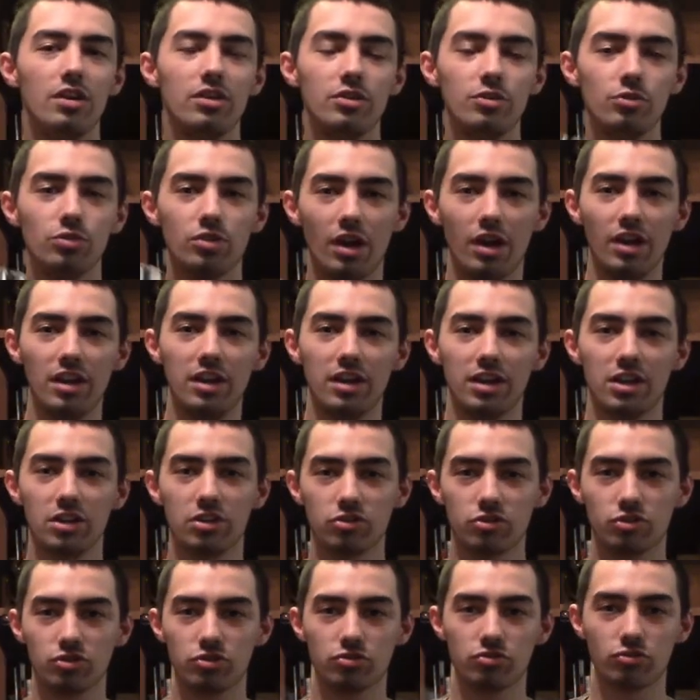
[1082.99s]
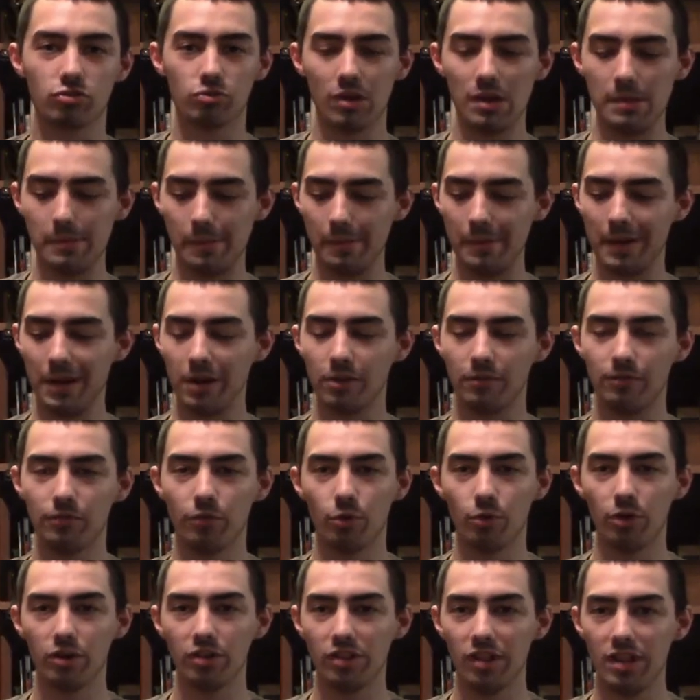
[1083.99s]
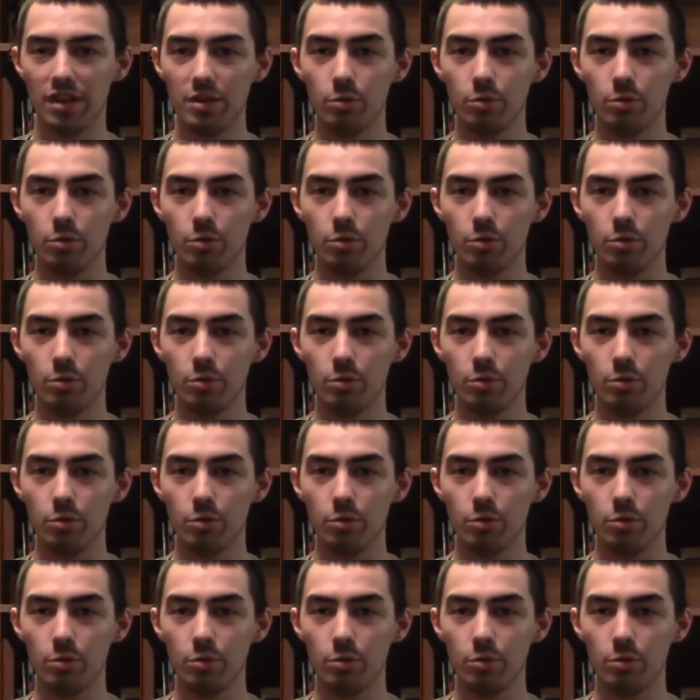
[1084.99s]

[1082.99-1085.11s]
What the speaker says: use an extreme amount of force,